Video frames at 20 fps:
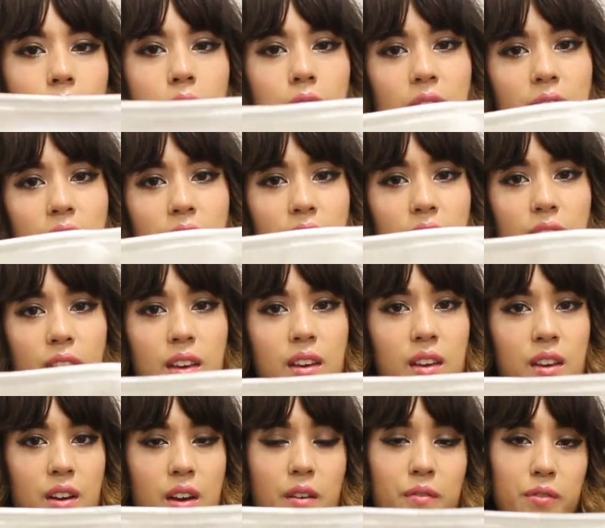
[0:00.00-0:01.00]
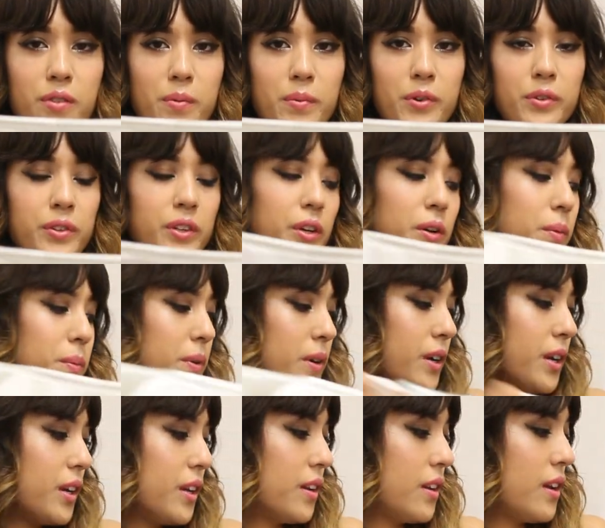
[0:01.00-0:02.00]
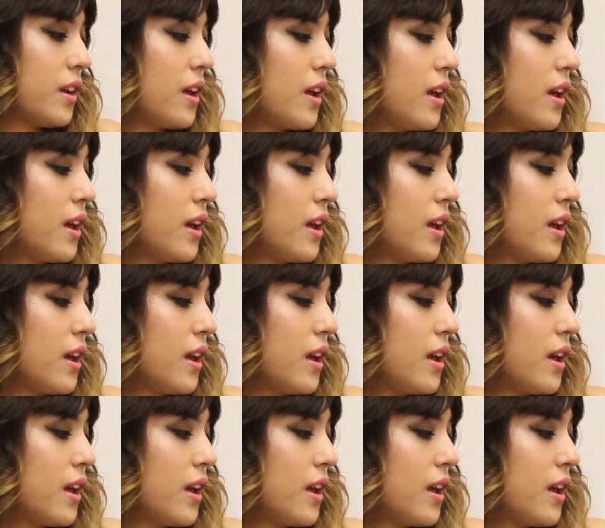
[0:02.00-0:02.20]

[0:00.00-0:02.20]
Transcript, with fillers: really thick, comfortable neoprene.